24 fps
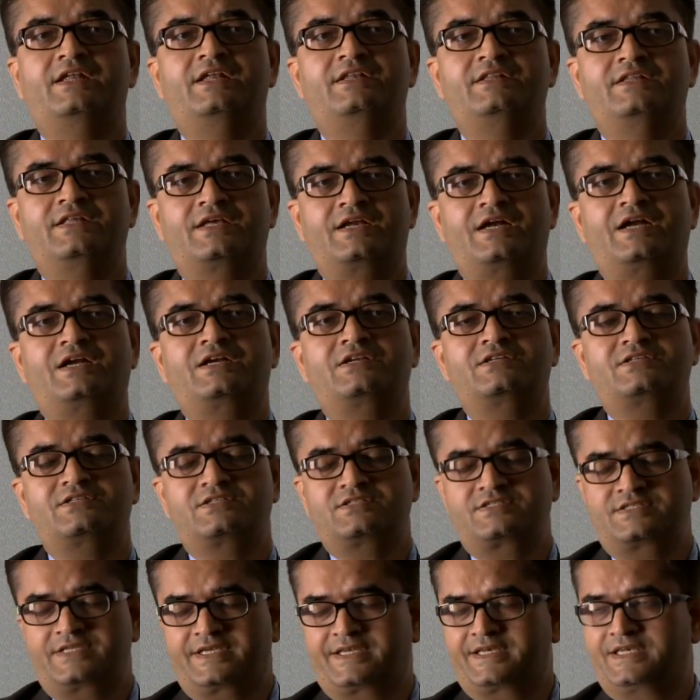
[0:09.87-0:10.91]
And there are
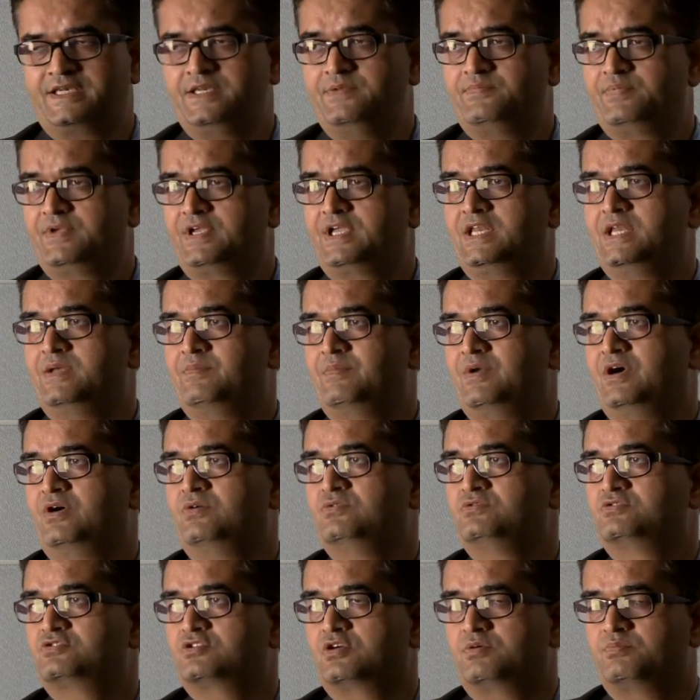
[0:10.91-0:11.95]
significant
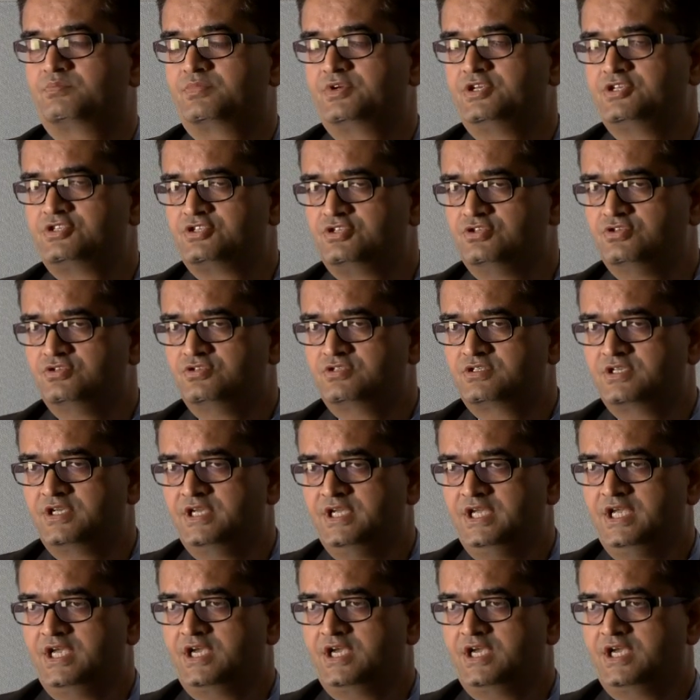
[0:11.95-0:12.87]
amounts of issues